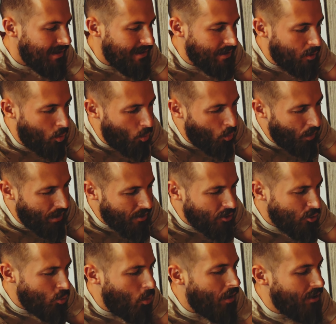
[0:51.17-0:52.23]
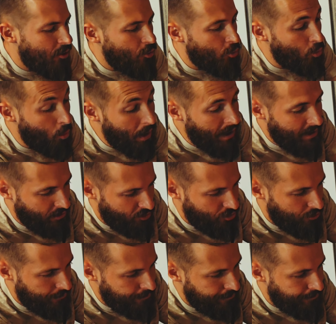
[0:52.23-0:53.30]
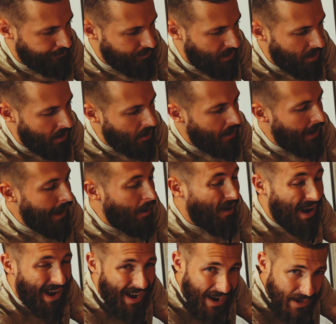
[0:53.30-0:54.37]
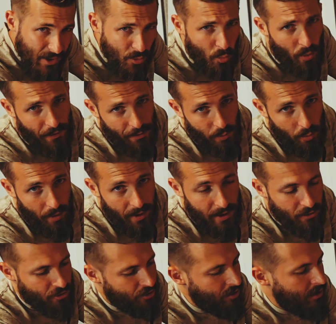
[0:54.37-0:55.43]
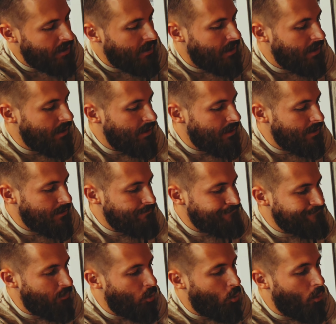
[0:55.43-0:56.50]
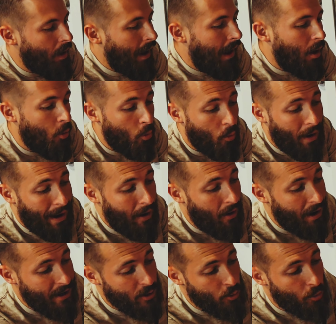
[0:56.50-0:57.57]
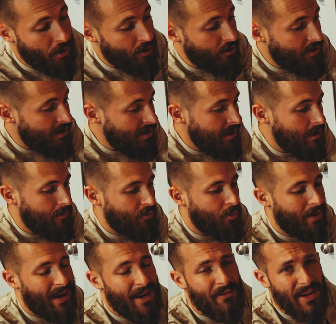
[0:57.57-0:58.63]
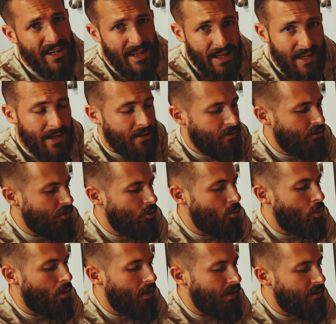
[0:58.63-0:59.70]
like where you want your wedge, how high you want the wedge, how high you want your clips, what kind of a cant do you want.